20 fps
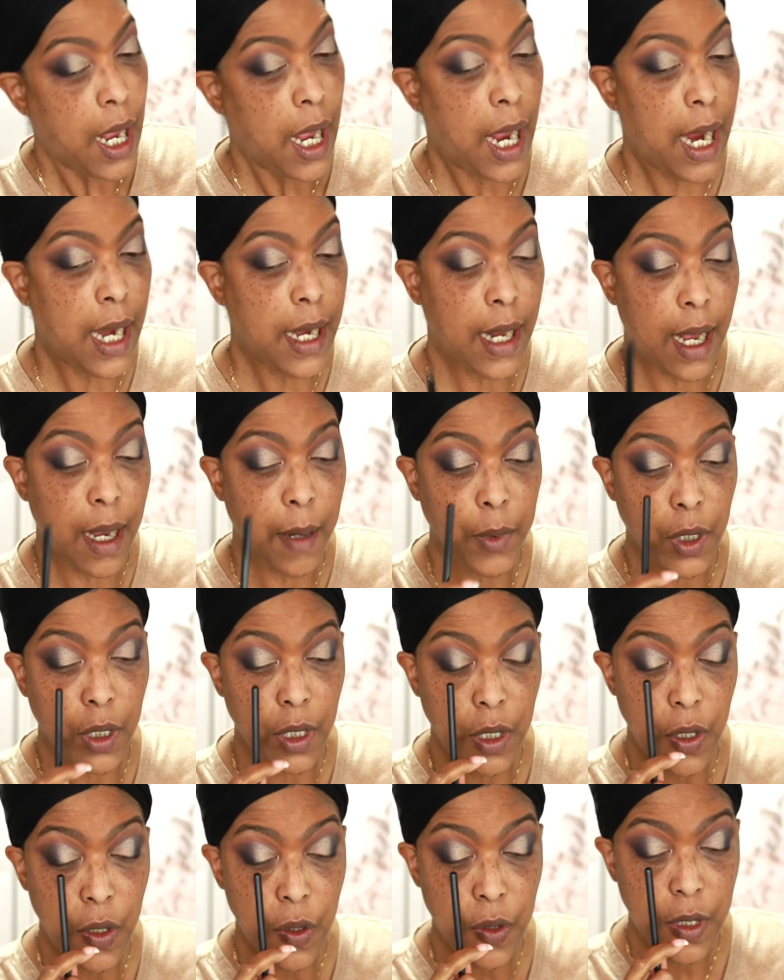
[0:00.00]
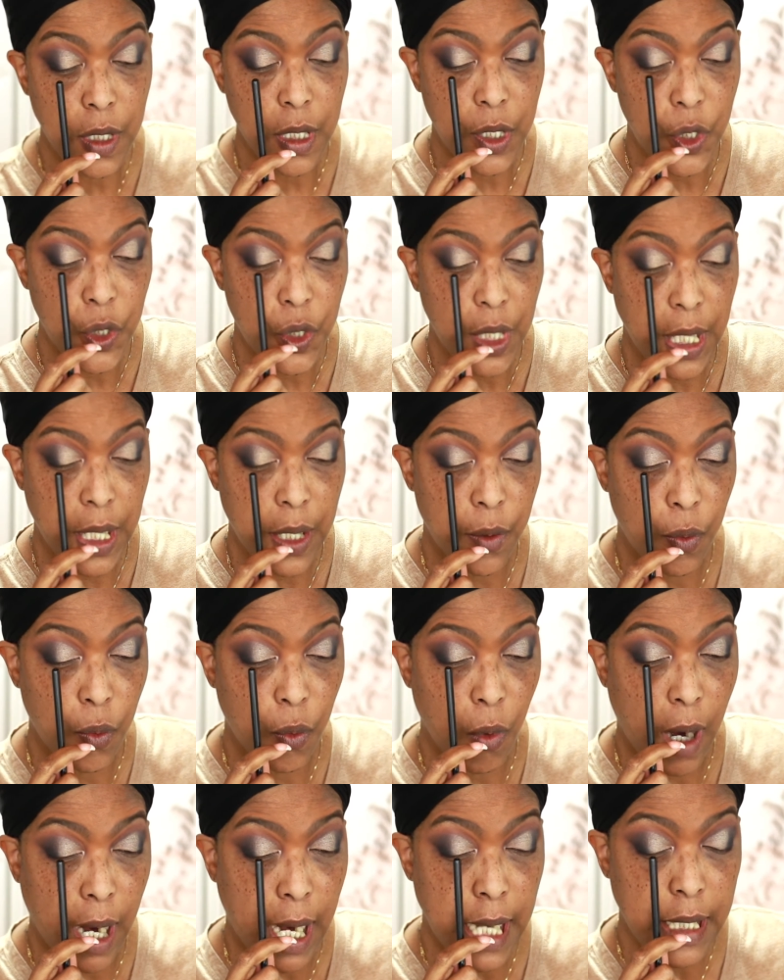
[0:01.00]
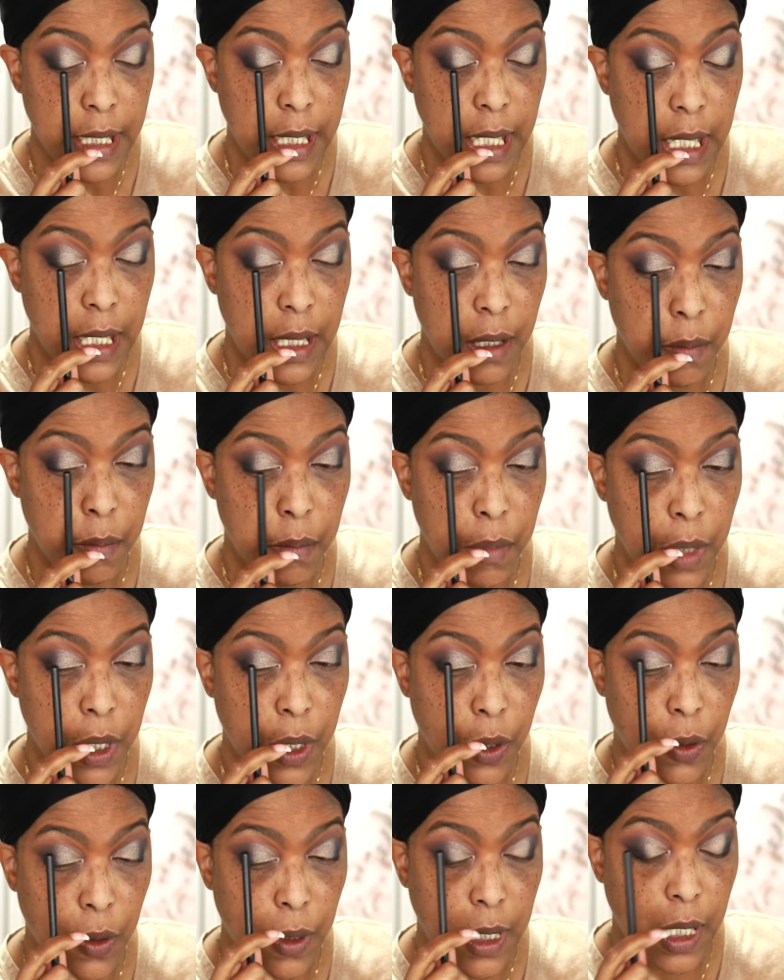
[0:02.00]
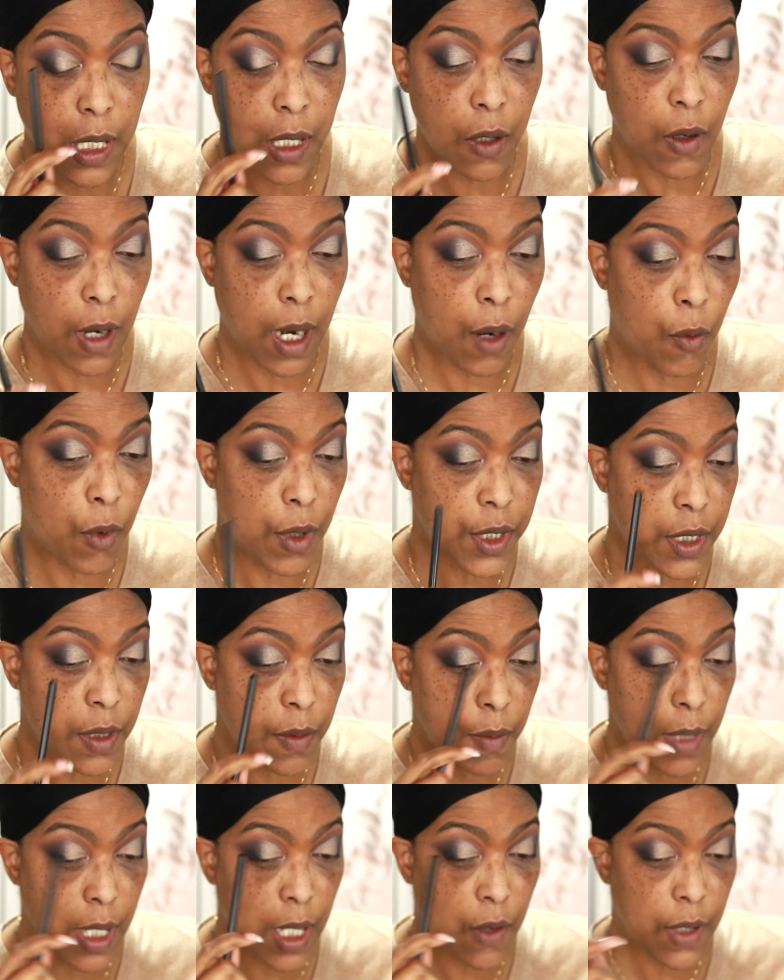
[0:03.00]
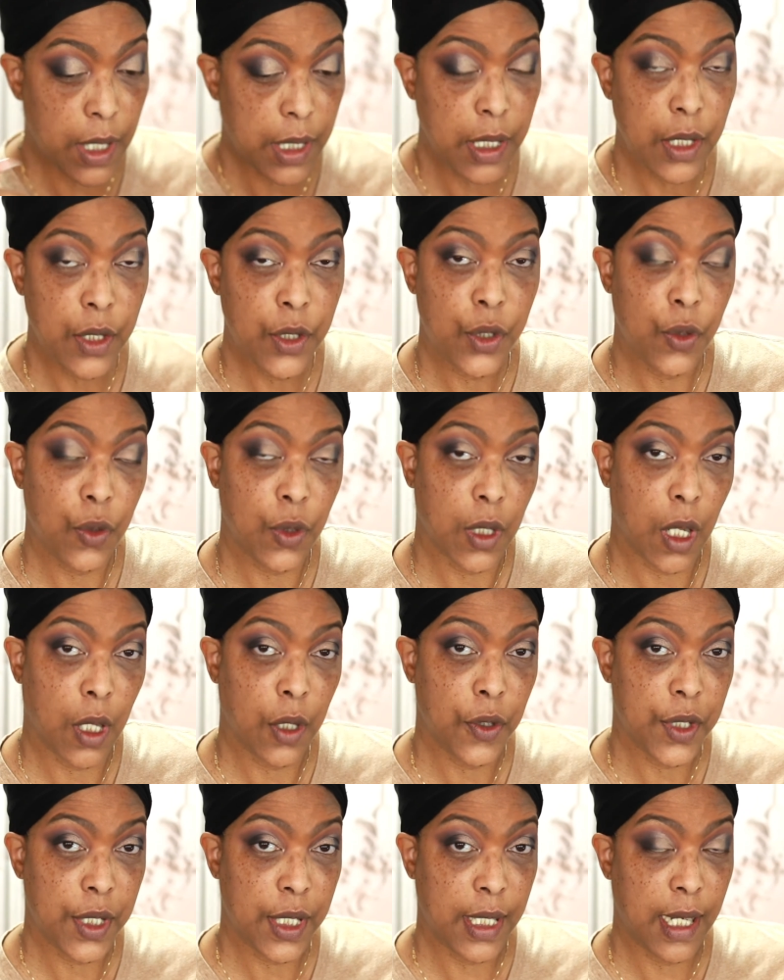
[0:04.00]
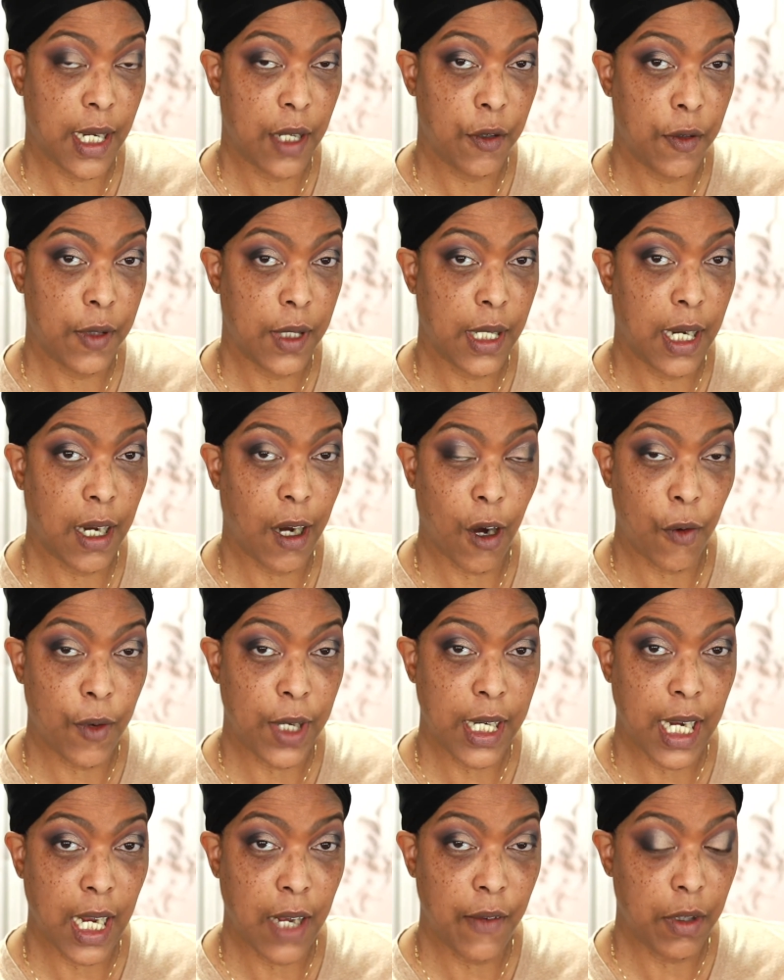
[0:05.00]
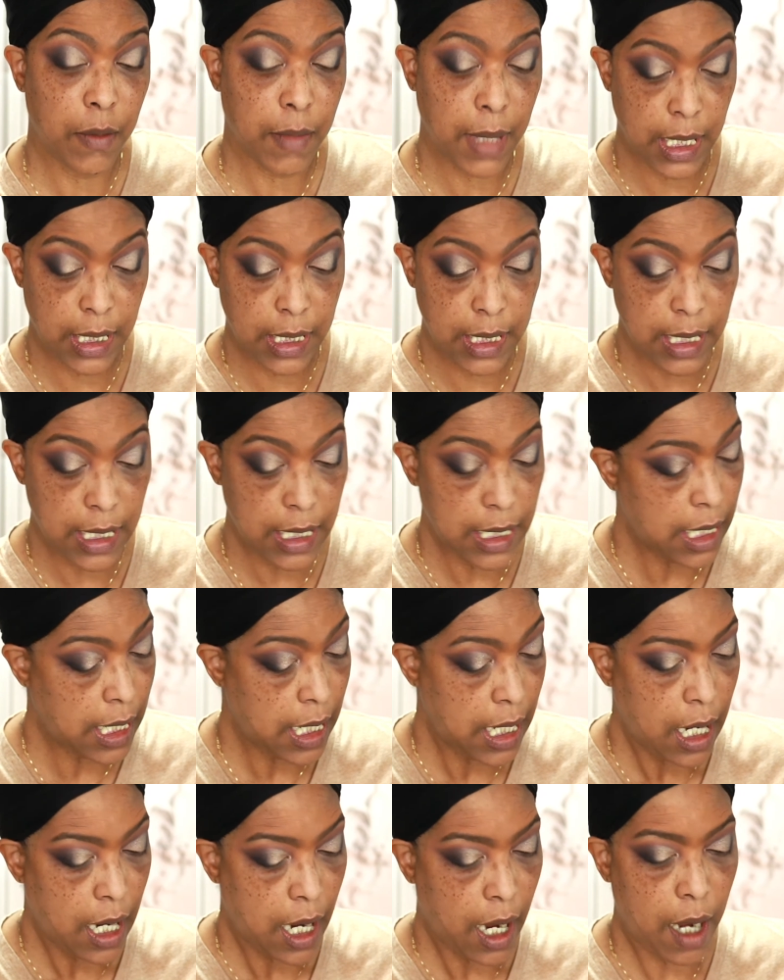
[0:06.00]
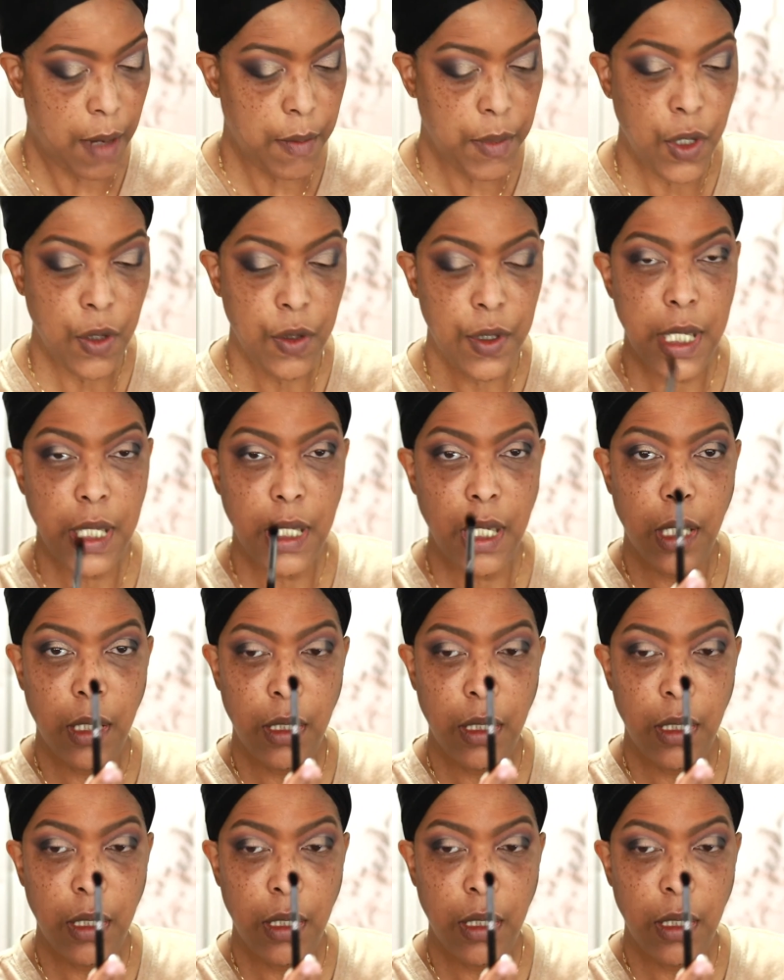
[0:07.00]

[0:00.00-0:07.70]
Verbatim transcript: and I'm going to use this shade right in the middle here. I want to marry these two colors together that I already have on my lid. I'm using a